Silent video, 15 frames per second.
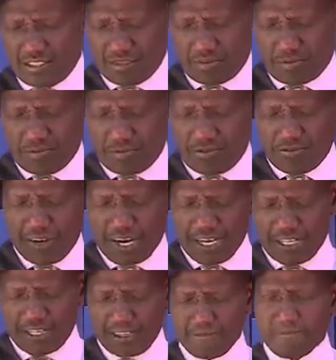to
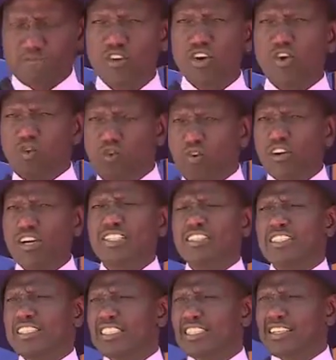provide
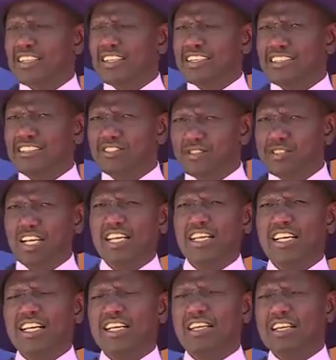quality
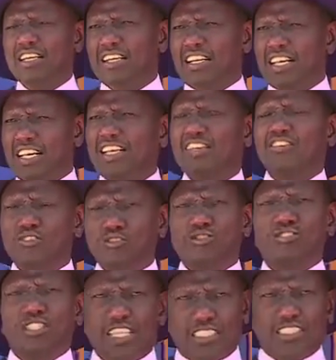training in
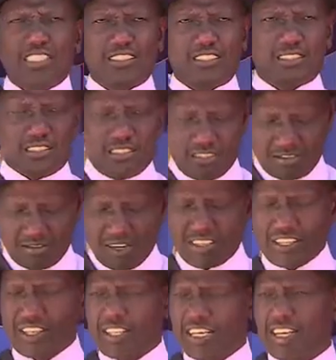those sectors,
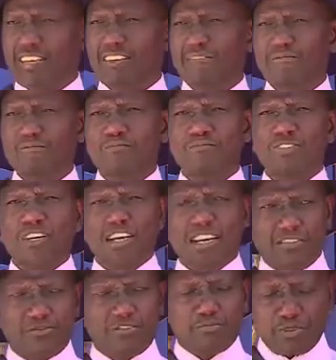rather than
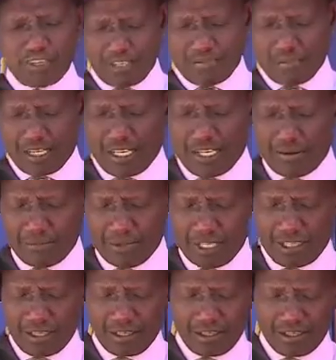everybody
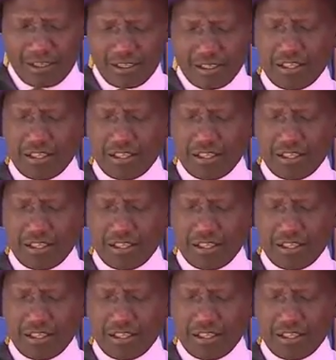becoming